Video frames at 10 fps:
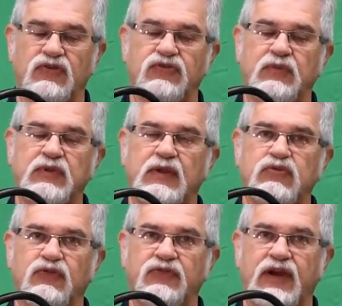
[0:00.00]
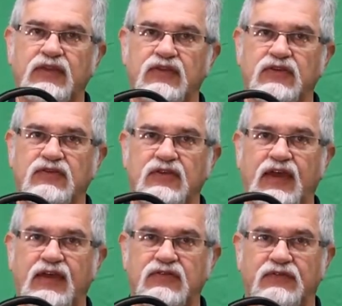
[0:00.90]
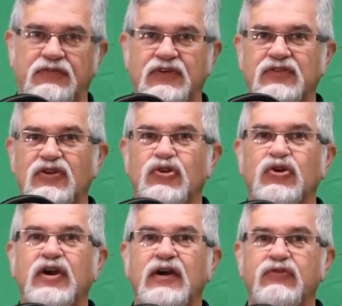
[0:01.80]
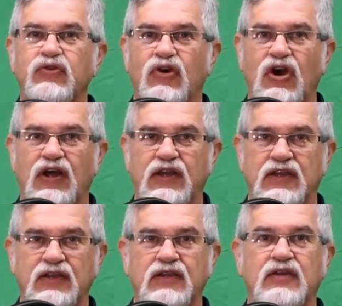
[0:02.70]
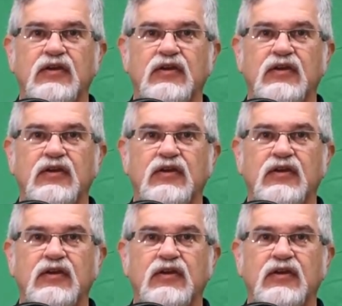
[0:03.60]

Sometimes you'll find that this has a fuzzy little cover on it,